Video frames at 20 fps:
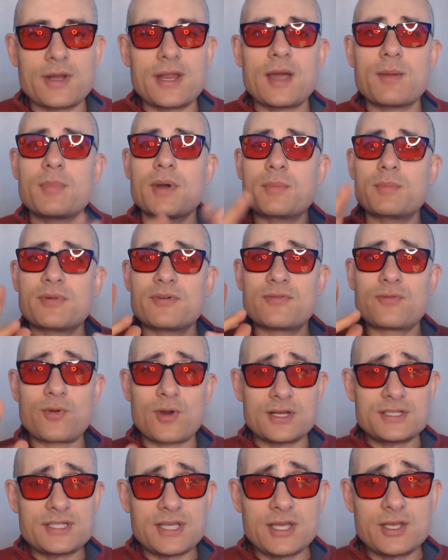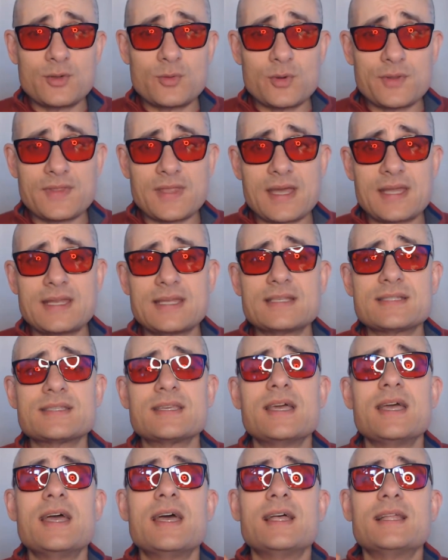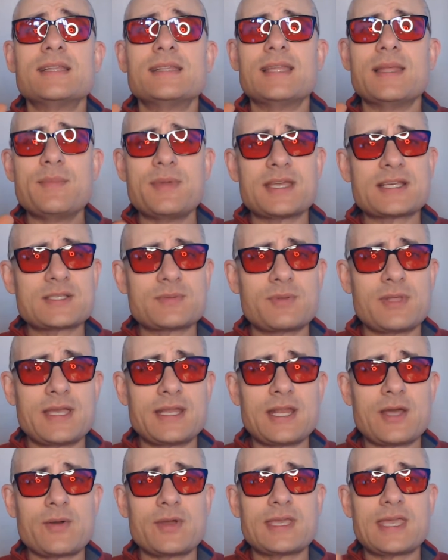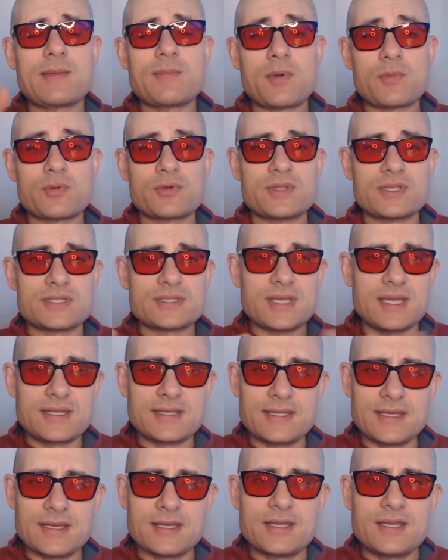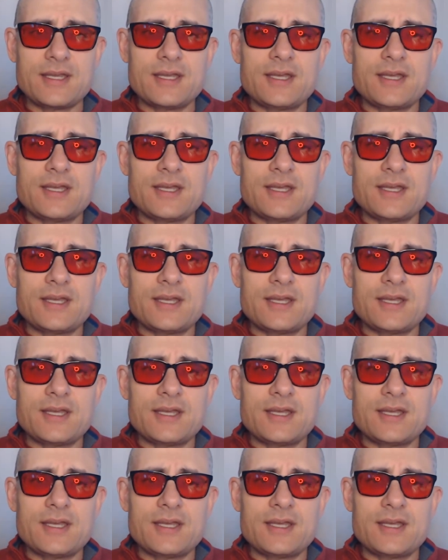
Now, but before I tell you what that is, let me explain how I came up with this idea.